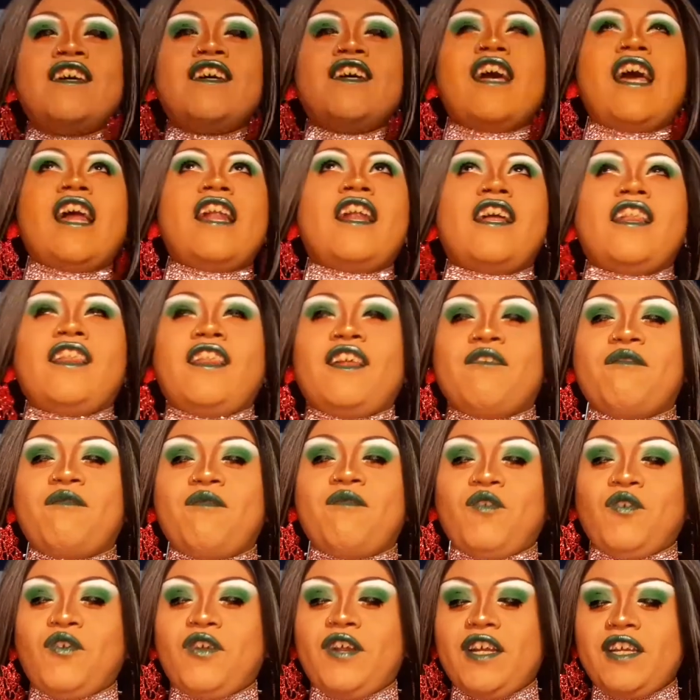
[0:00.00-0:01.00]
and I live
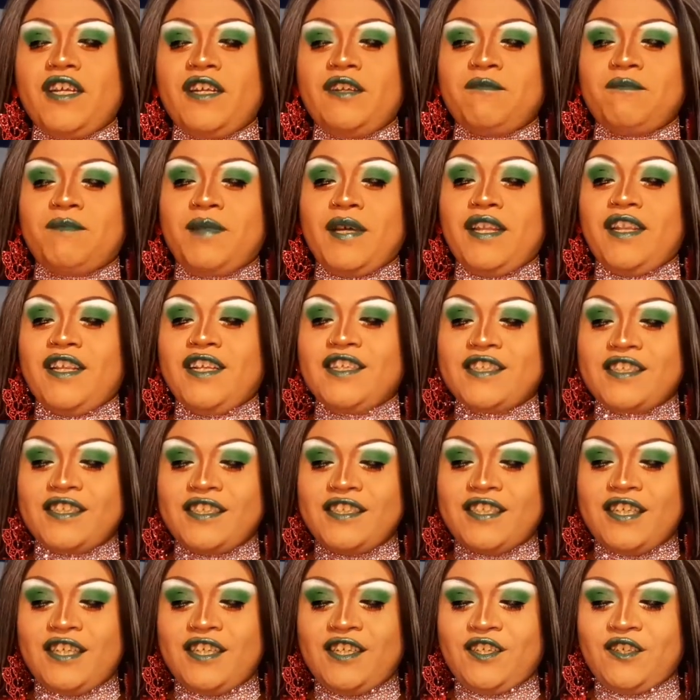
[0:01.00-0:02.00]
for it. But let's
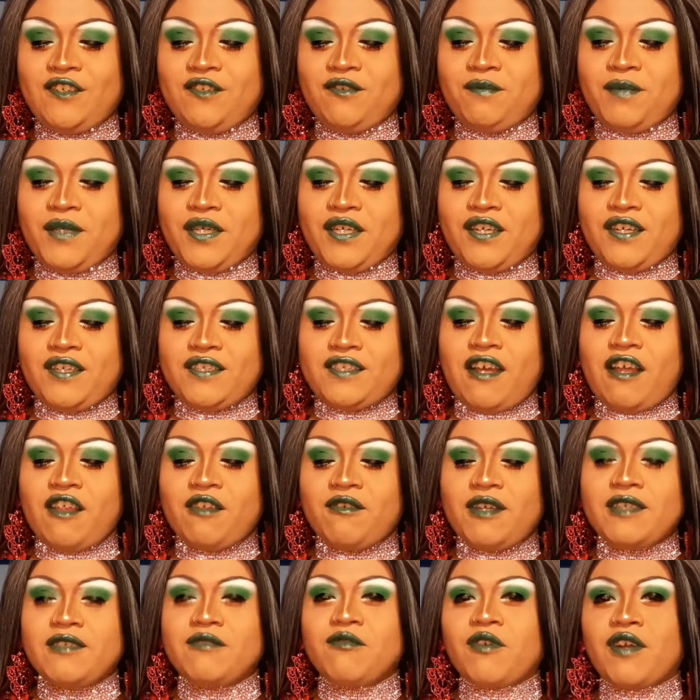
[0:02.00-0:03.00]
continue because
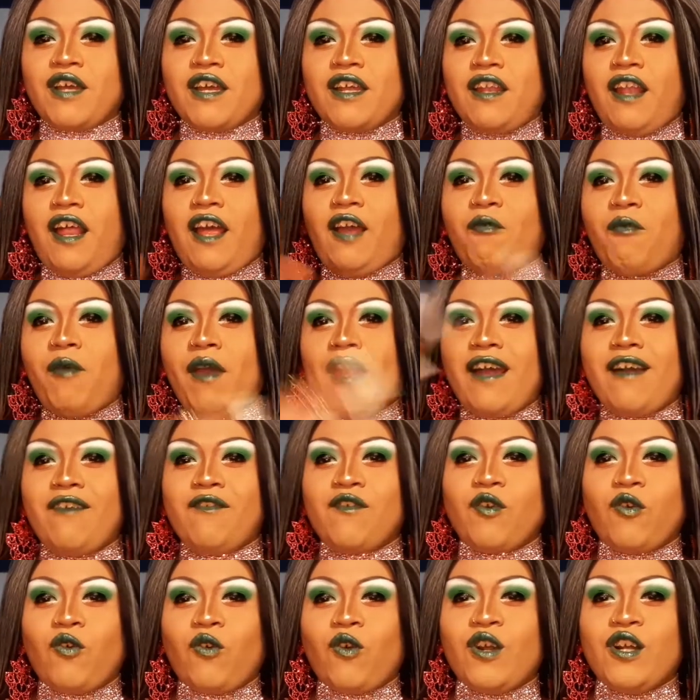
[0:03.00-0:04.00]
otherwise we'll get like way off
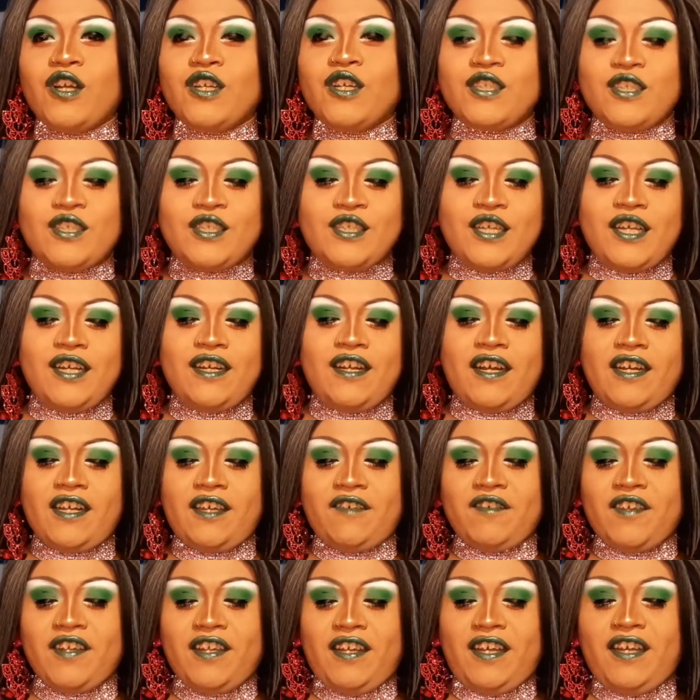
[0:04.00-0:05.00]
course and not
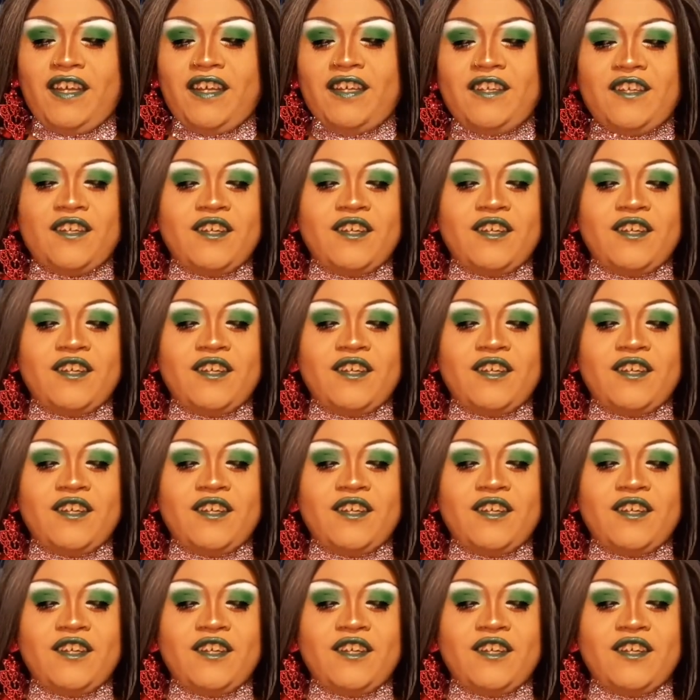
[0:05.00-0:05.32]
even like